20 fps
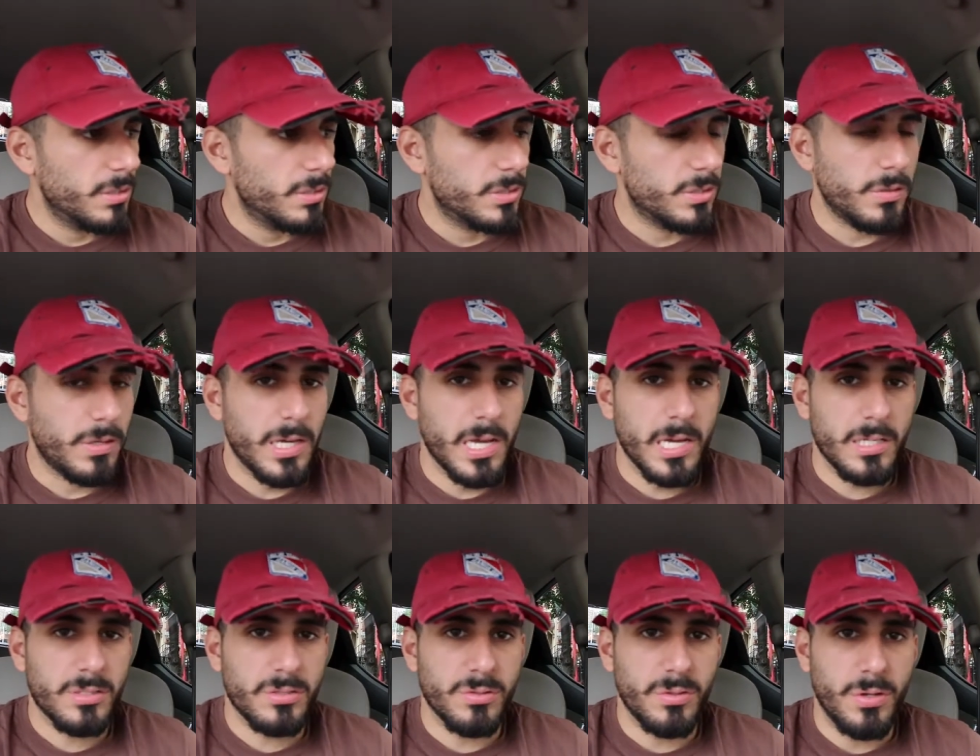So I
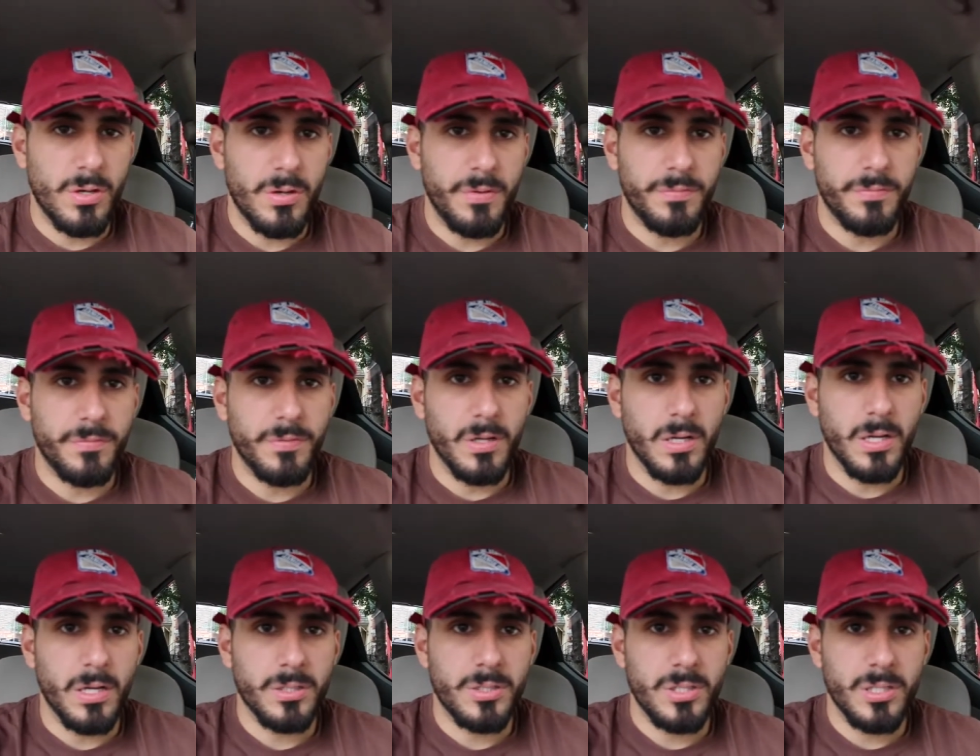asked her if
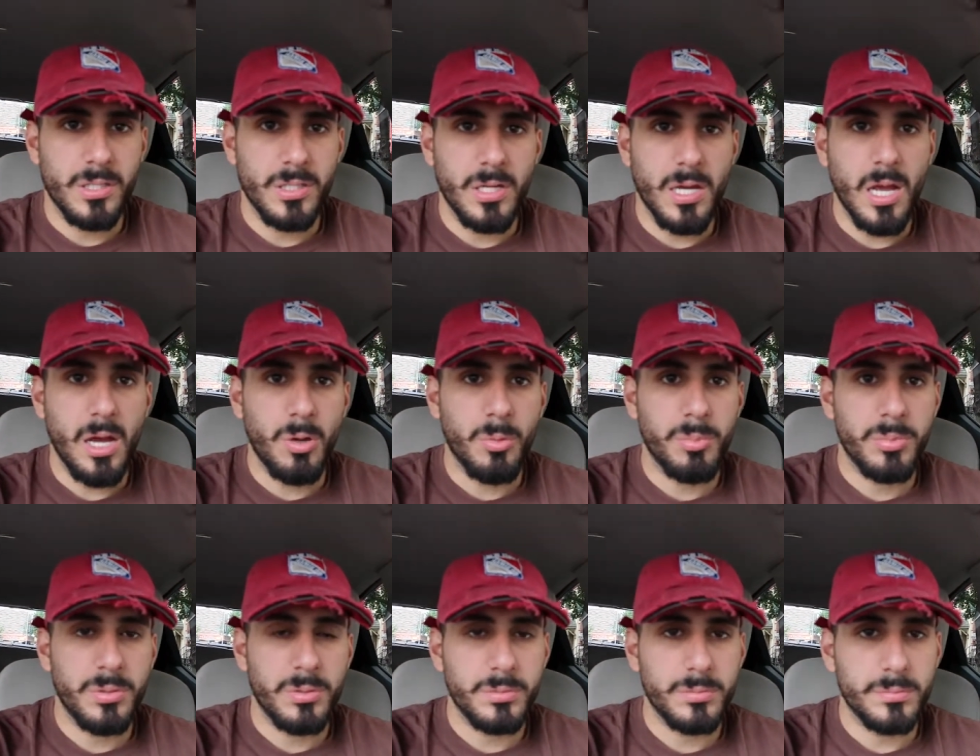uh, she needed
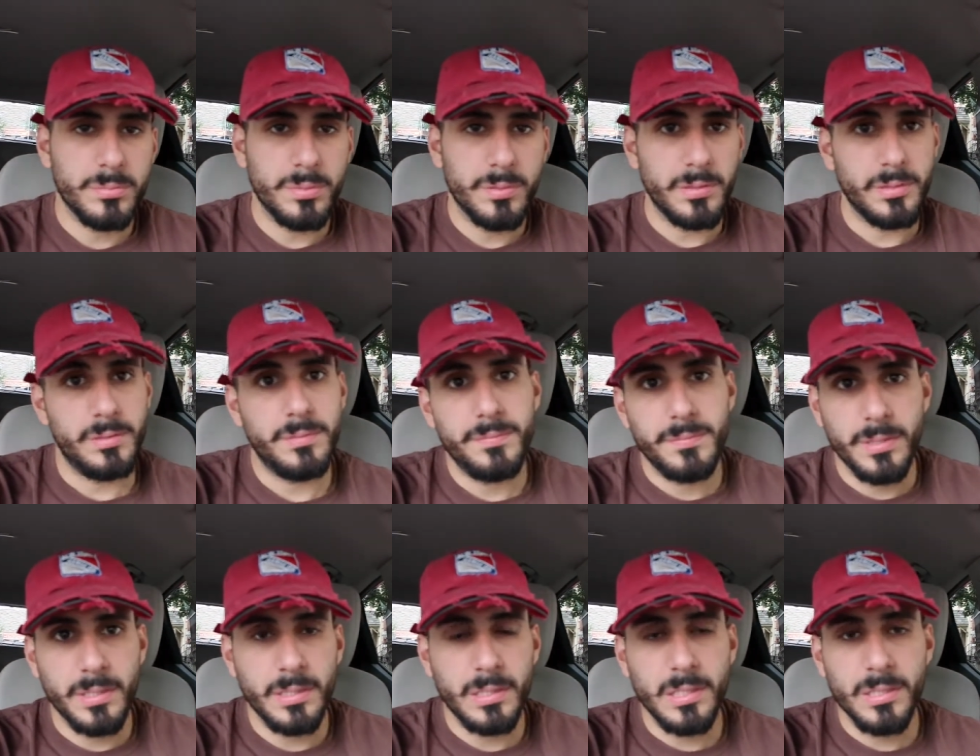help, but
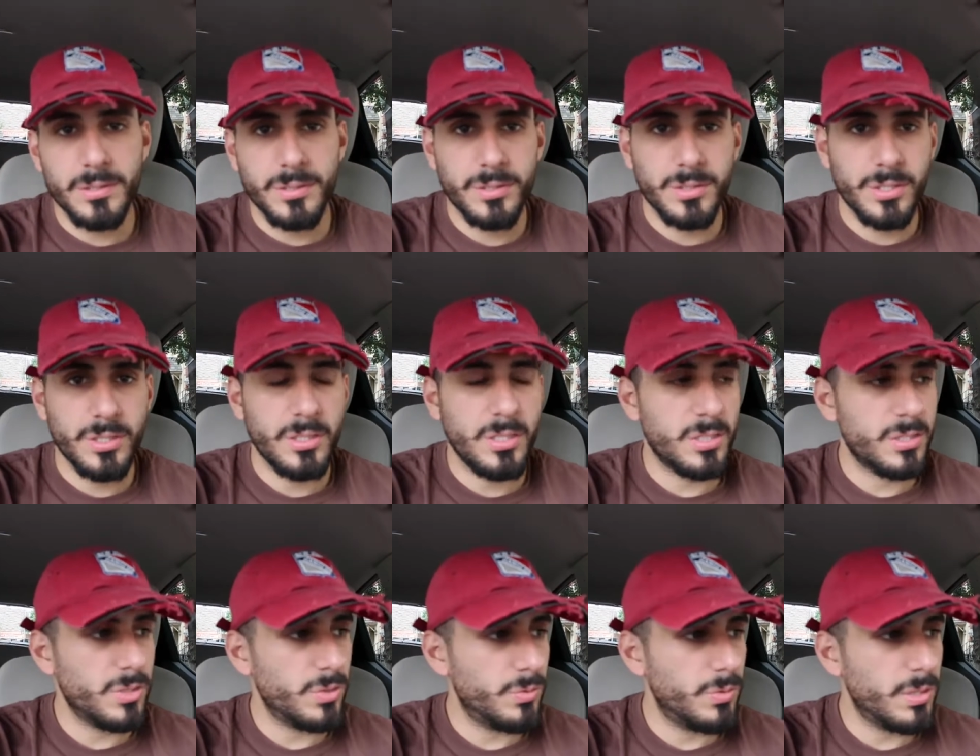I guess she
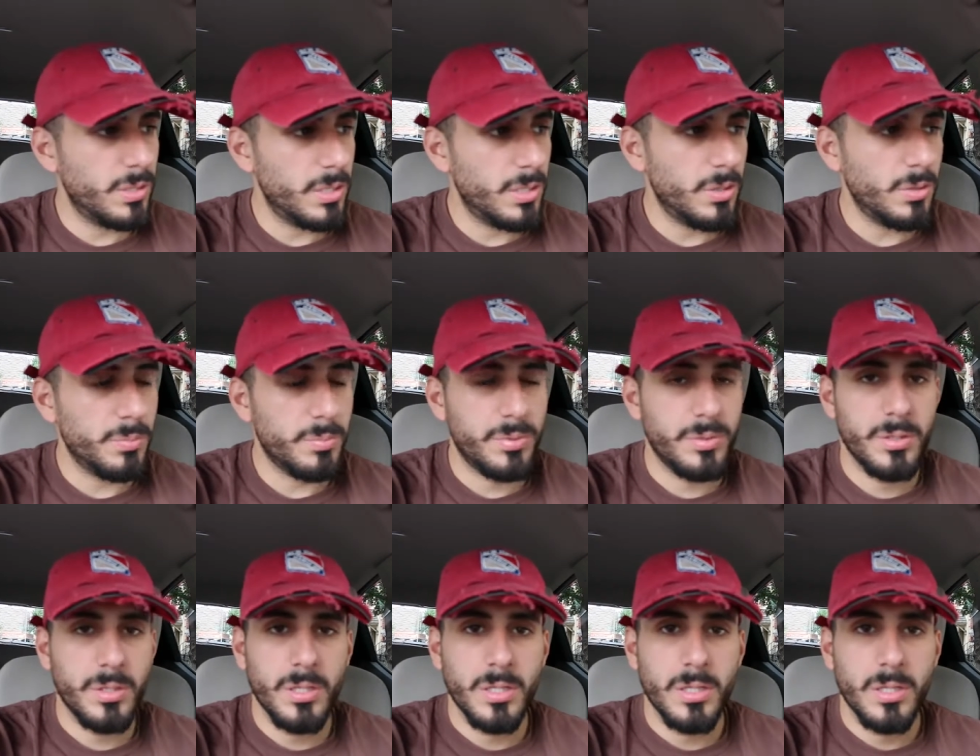doesn't want help.
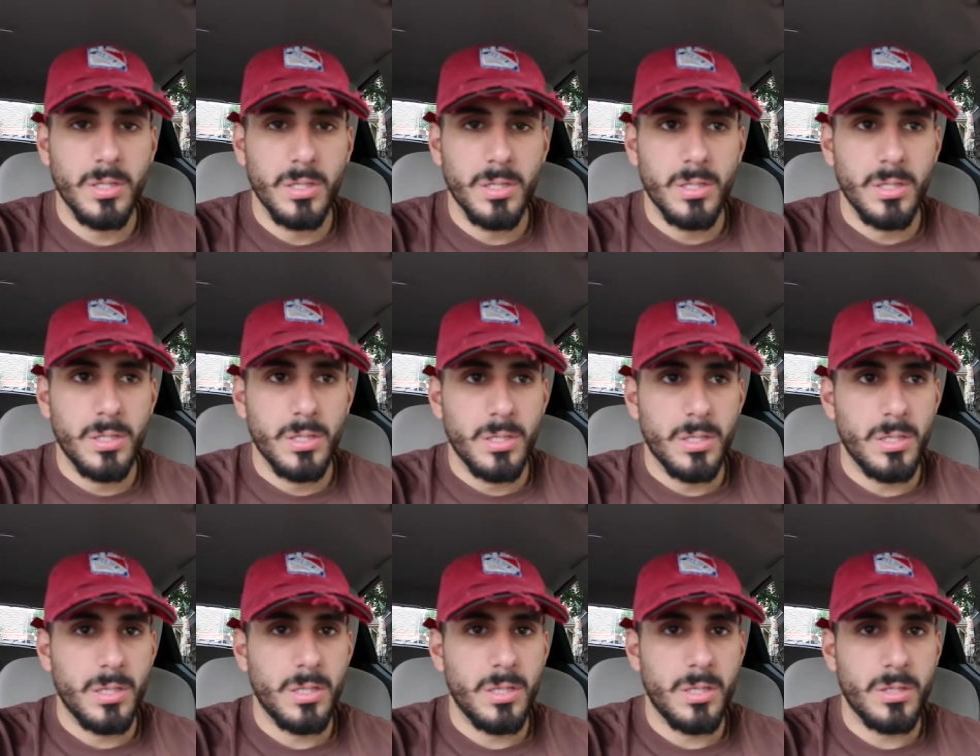
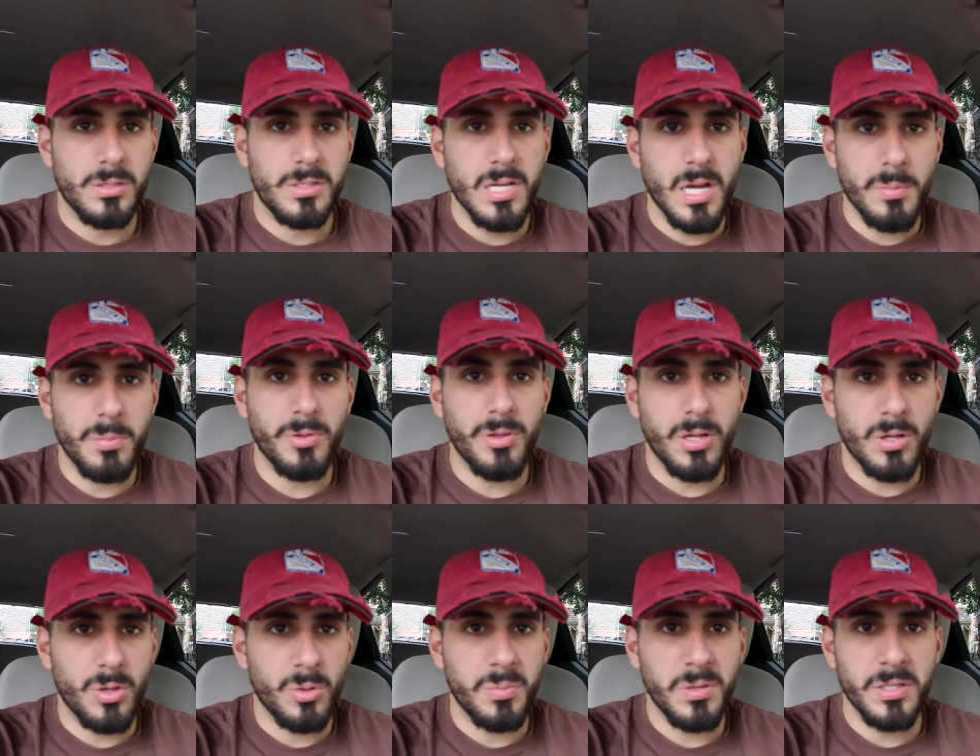And on top of
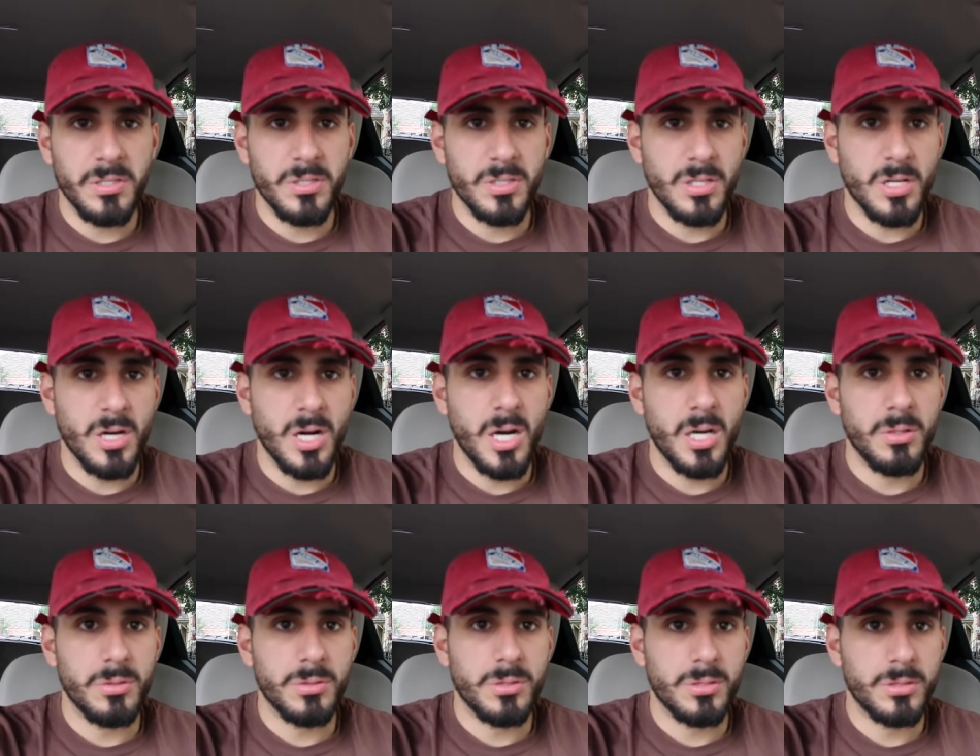that, nobody's in her
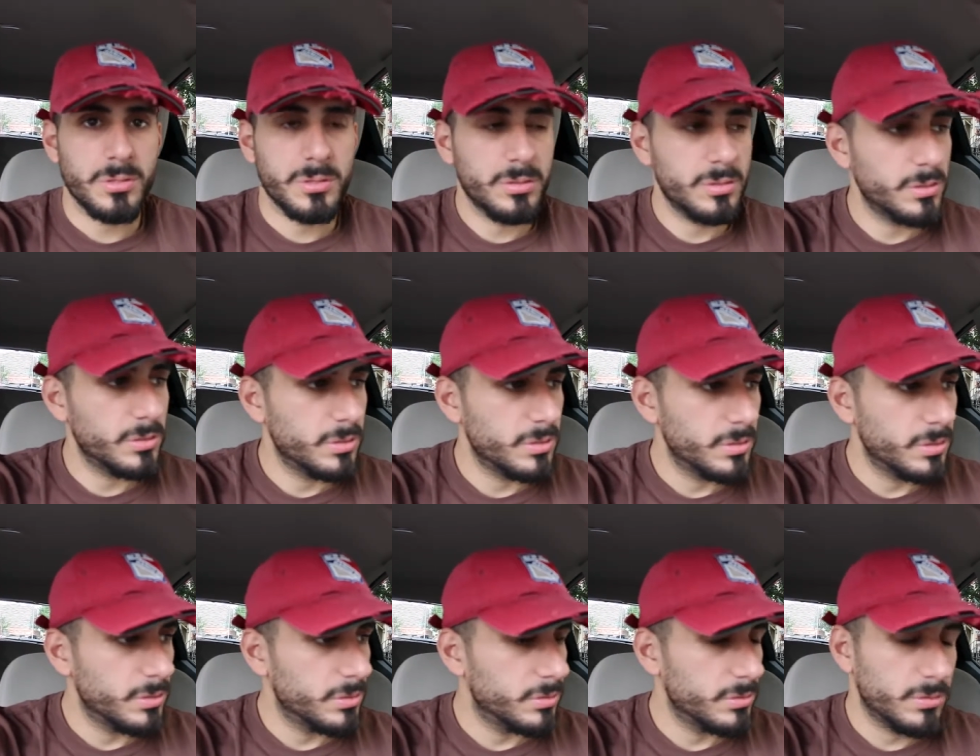house.
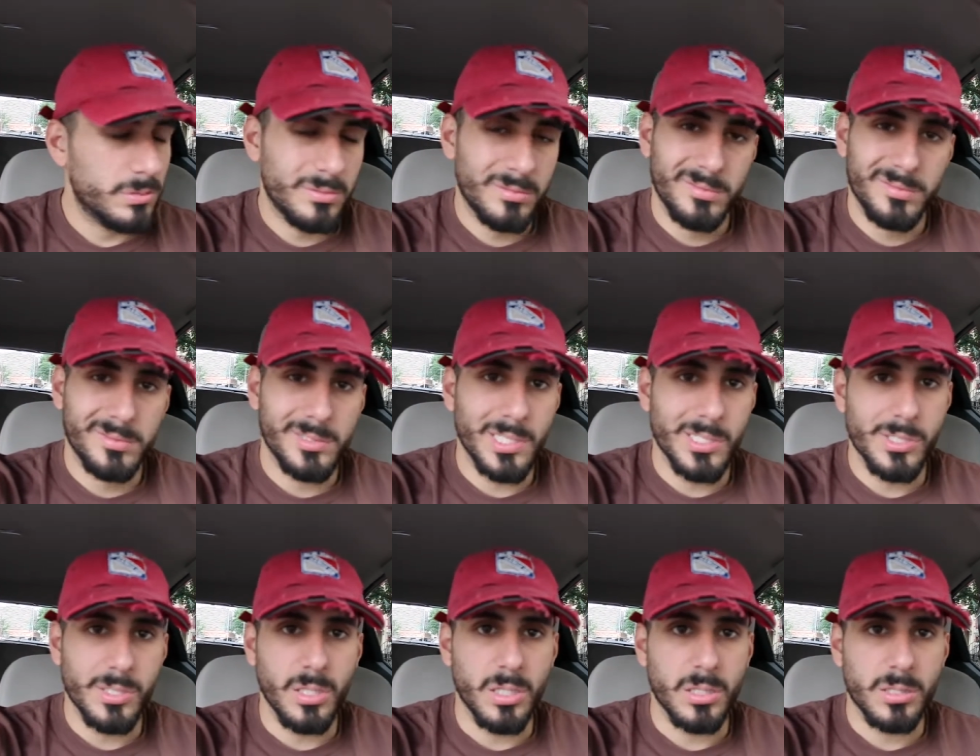
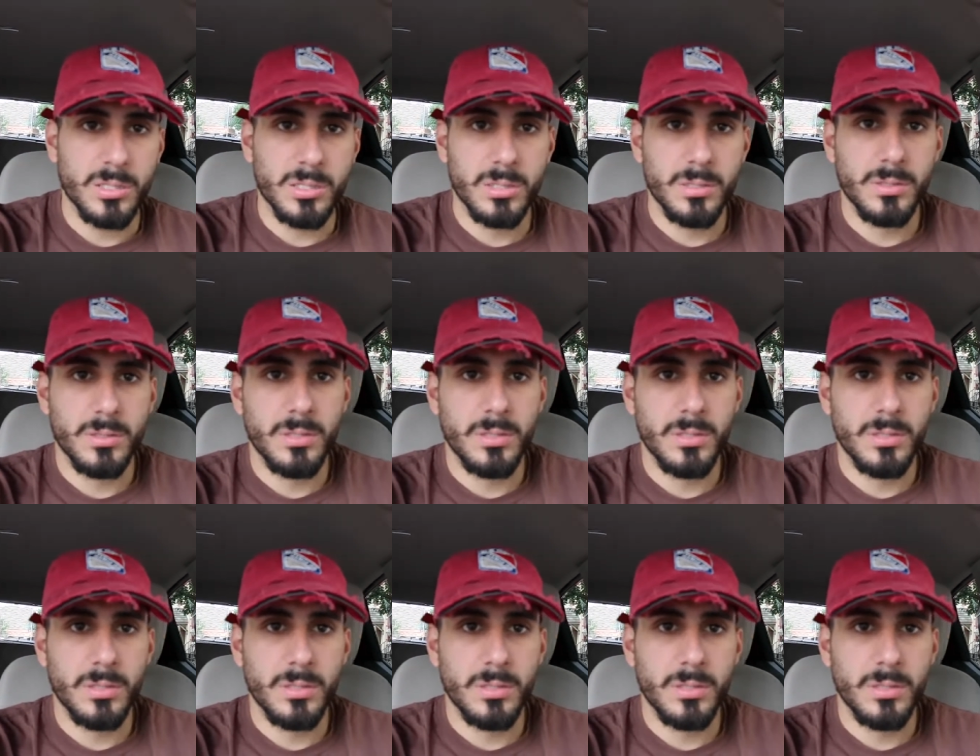That sucks.